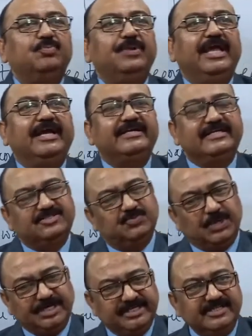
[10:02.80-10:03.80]
may act as
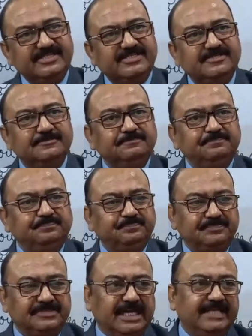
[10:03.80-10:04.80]
waiters
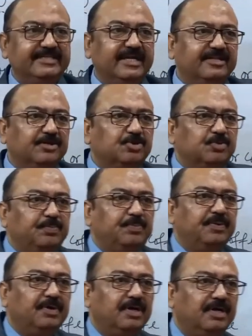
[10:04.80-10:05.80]
and the other group
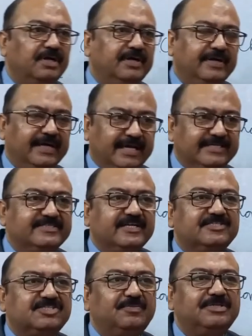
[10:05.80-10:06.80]
as
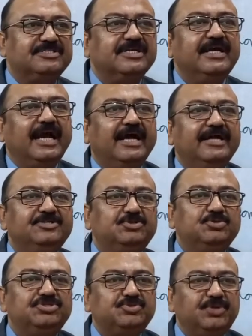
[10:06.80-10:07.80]
customers, and
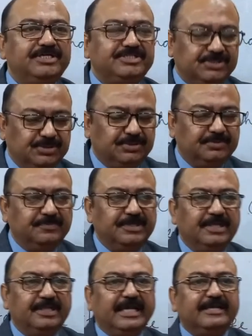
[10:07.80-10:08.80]
two students,
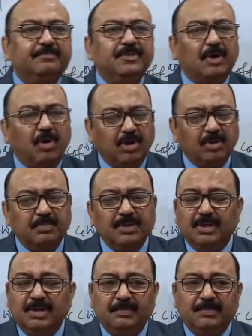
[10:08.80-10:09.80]
like all,
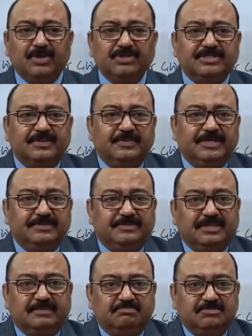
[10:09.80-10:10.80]
because
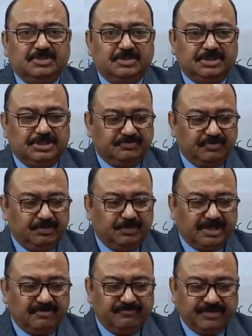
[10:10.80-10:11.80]
it will
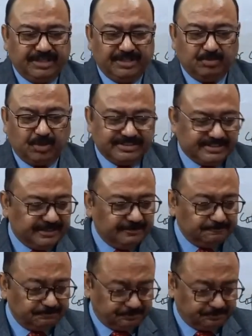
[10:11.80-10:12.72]
become very noisy